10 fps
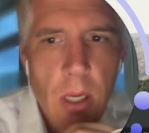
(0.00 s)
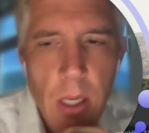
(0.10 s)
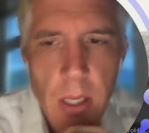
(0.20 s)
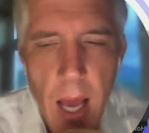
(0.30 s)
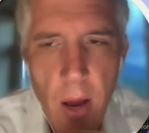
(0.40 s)

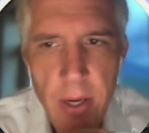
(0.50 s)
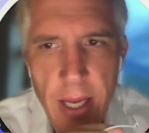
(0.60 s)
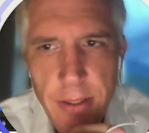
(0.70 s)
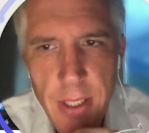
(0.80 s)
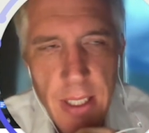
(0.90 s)
Now, in
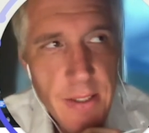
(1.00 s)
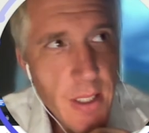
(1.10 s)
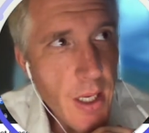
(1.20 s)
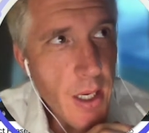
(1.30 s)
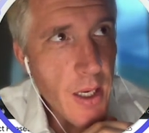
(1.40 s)
yesterday's
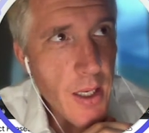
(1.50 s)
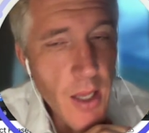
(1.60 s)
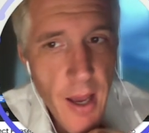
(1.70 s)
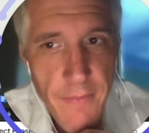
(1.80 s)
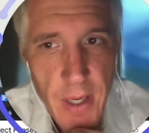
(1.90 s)

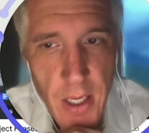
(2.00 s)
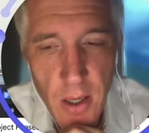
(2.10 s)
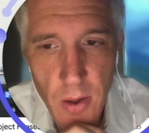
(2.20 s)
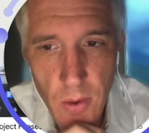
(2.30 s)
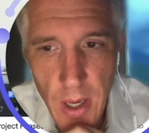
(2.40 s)
live
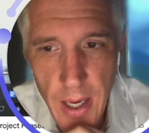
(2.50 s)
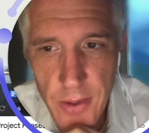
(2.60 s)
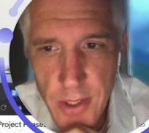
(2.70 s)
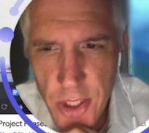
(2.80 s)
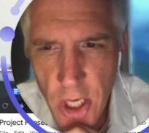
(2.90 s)
video, I
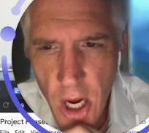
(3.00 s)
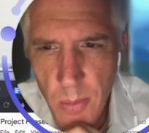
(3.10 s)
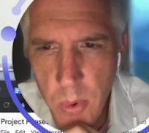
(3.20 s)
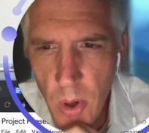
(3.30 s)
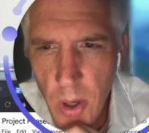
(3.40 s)
used a
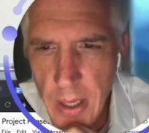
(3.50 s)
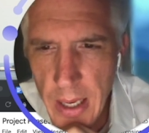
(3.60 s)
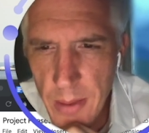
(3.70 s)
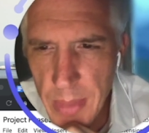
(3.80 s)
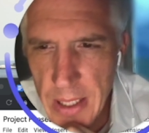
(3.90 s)
chalkboard
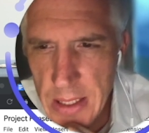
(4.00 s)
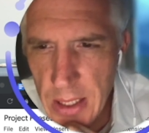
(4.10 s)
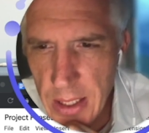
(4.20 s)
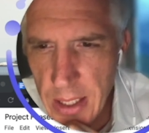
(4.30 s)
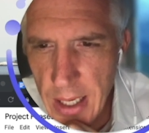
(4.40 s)
and
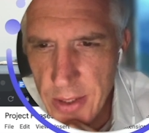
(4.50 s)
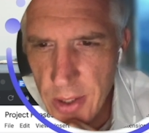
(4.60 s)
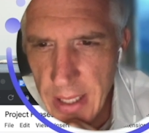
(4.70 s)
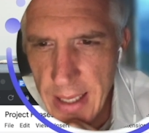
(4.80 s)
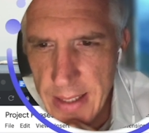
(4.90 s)
basically I
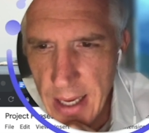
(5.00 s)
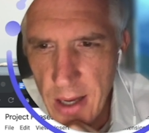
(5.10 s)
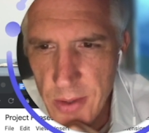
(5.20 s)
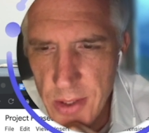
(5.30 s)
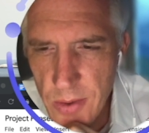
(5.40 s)
took that
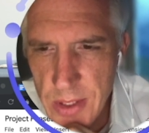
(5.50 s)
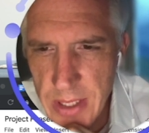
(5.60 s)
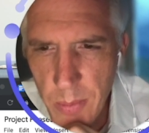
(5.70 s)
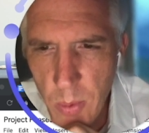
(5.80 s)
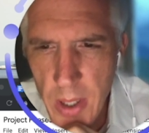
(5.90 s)
down. So
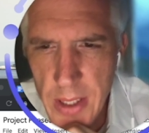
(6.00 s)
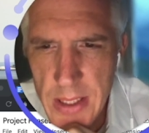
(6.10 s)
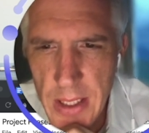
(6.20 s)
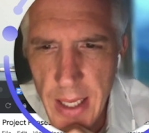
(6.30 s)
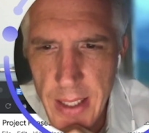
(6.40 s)
step one is
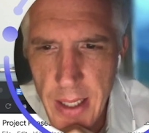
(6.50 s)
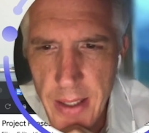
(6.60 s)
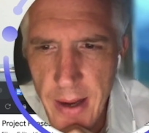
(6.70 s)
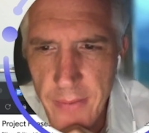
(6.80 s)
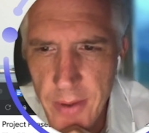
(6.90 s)
select an
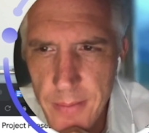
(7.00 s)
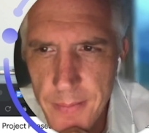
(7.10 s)
endeavor.